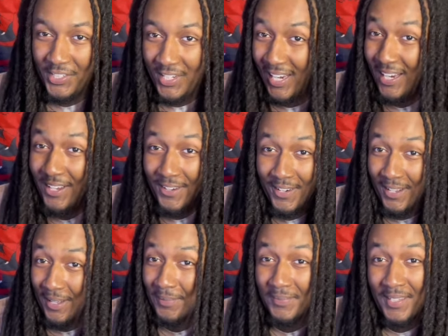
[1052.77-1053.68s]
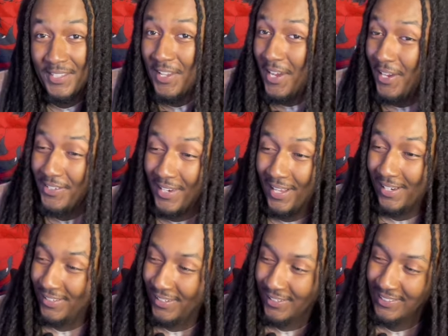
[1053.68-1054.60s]
Just kill them. That's all you
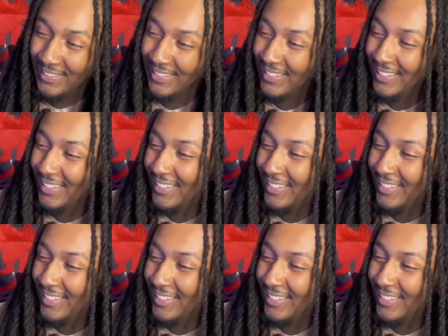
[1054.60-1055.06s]
gotta do. You.